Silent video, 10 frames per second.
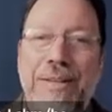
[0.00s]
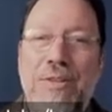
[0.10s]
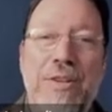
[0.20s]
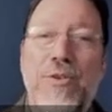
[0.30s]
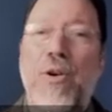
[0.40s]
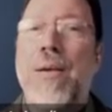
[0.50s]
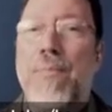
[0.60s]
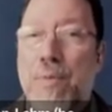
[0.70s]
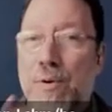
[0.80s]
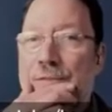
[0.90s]
drawing
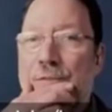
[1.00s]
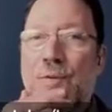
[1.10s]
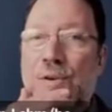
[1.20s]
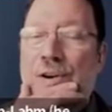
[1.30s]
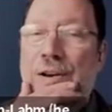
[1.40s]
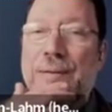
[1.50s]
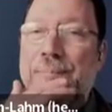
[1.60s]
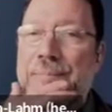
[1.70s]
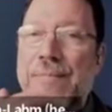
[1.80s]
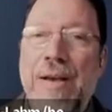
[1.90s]
board for
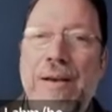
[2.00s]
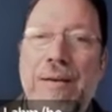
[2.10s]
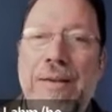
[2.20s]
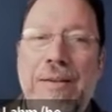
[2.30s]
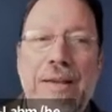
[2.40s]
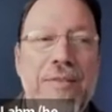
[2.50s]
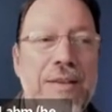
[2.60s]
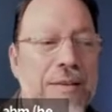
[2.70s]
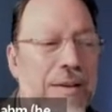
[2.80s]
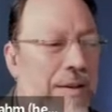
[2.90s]

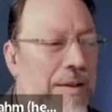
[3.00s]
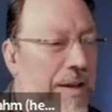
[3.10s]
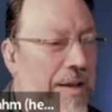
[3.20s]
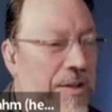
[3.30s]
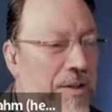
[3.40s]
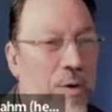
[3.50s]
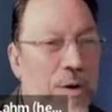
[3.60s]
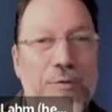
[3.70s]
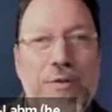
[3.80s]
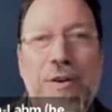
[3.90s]
in the
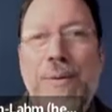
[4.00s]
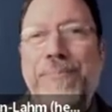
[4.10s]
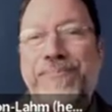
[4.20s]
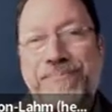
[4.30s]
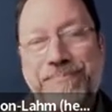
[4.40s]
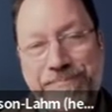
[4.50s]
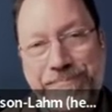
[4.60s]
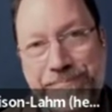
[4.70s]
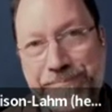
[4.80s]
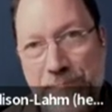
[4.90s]
Doyle firm.
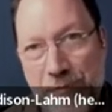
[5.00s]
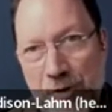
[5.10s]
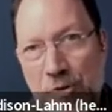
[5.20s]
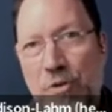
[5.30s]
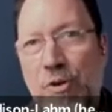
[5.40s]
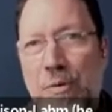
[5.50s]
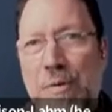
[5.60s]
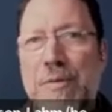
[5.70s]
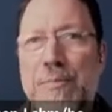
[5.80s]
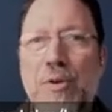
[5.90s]

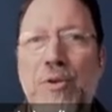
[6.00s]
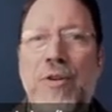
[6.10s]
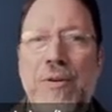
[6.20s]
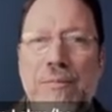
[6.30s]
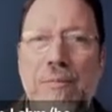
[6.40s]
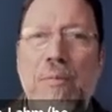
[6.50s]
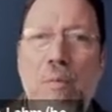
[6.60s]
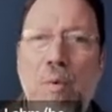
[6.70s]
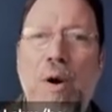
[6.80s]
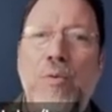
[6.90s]
So Belluschi
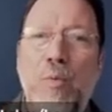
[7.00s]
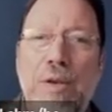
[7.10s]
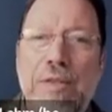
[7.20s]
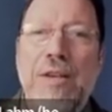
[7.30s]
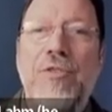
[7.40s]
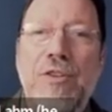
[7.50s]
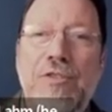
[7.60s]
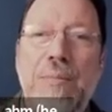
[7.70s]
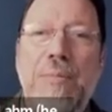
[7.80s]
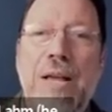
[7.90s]
worked with the
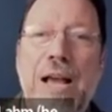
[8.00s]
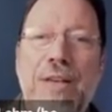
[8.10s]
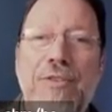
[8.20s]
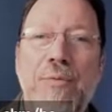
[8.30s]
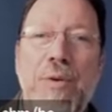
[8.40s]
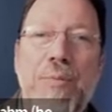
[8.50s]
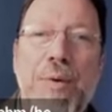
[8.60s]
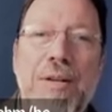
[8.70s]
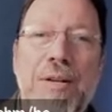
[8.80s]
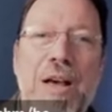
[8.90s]
existing plans and with
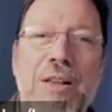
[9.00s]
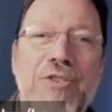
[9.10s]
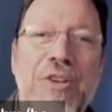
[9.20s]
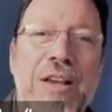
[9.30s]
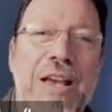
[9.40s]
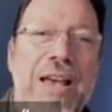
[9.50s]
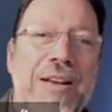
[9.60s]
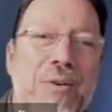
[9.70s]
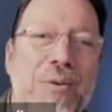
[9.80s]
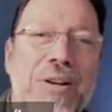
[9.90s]
Reed College. And
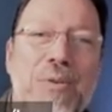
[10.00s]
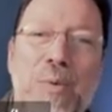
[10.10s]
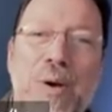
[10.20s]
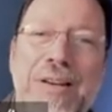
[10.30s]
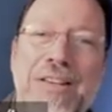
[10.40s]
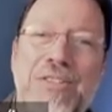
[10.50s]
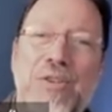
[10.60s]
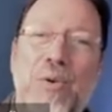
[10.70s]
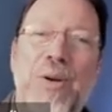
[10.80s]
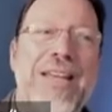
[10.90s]
according to one
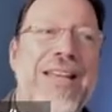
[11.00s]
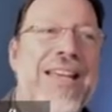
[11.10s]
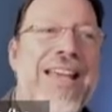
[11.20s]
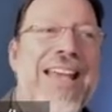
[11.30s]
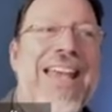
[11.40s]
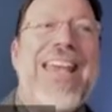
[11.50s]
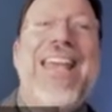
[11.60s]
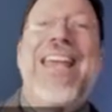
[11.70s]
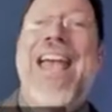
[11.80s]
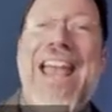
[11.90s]
historian,
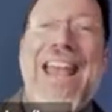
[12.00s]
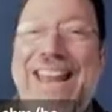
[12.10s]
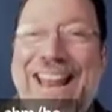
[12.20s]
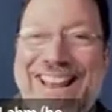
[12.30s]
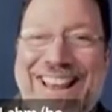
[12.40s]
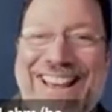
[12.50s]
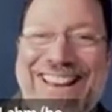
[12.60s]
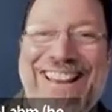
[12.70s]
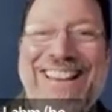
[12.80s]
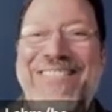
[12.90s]
he hated it.
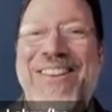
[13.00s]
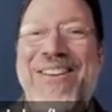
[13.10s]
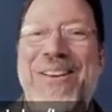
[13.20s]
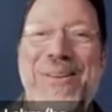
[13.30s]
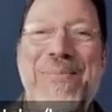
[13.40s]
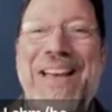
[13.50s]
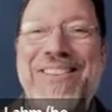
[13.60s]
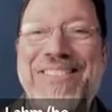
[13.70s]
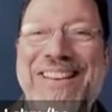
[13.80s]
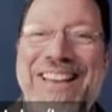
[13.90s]
You can
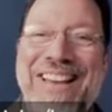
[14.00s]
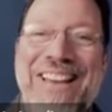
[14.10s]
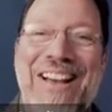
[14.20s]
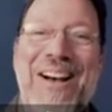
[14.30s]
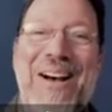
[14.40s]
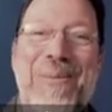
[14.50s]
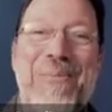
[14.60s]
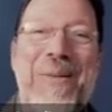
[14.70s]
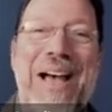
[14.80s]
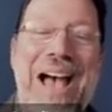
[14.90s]
imagine
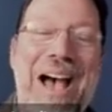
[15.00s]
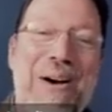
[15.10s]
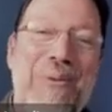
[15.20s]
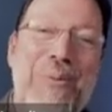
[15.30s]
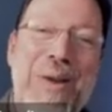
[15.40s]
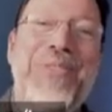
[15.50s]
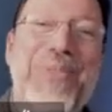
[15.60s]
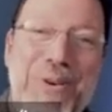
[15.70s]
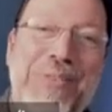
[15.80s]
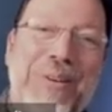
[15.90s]
how
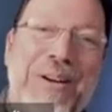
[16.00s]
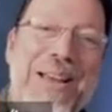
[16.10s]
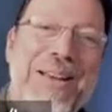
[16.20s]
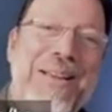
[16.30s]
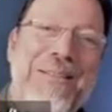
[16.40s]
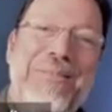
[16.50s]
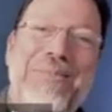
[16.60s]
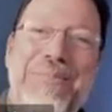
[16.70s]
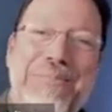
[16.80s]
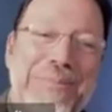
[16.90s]
retrograde
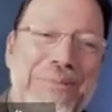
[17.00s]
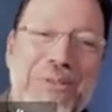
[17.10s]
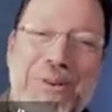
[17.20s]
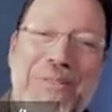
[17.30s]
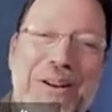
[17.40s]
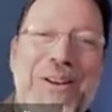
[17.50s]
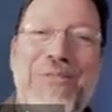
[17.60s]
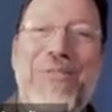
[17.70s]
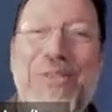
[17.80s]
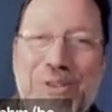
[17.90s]
and sort of
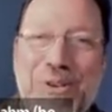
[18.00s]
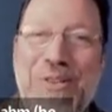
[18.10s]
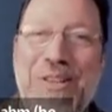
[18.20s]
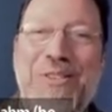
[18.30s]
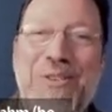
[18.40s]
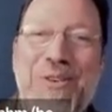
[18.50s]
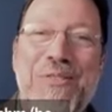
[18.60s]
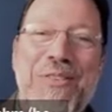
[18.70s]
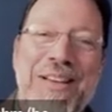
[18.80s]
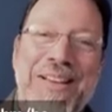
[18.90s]
artificial this sort
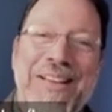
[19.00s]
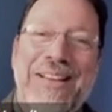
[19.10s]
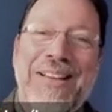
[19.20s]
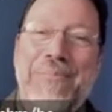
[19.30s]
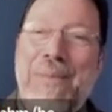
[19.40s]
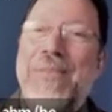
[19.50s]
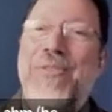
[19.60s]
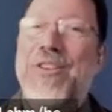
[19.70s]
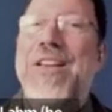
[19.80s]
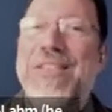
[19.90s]
of might
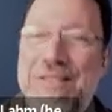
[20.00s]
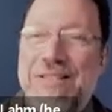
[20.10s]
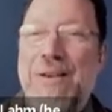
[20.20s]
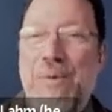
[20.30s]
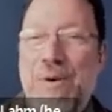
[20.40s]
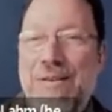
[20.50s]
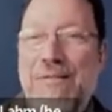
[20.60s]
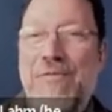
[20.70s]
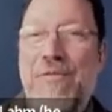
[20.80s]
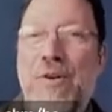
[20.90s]
have seemed to
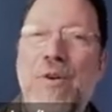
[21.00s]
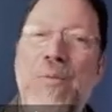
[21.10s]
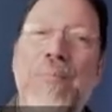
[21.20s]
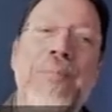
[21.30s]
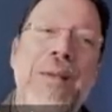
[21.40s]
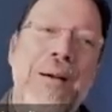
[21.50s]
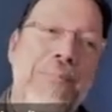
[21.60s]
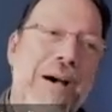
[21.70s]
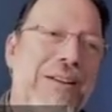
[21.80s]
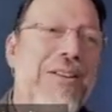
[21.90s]
someone for whom
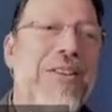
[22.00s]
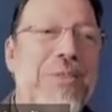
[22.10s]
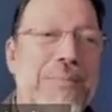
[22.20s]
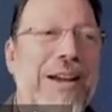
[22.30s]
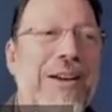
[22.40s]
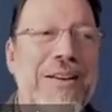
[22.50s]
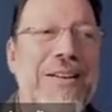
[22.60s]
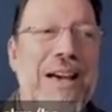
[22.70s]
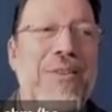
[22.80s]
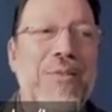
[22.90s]
modernism carried
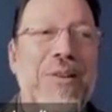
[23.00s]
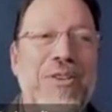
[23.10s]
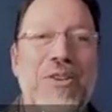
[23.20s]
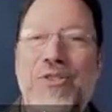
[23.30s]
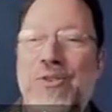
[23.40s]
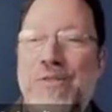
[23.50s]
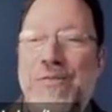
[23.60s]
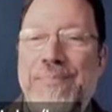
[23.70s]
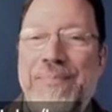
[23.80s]
not only just sort of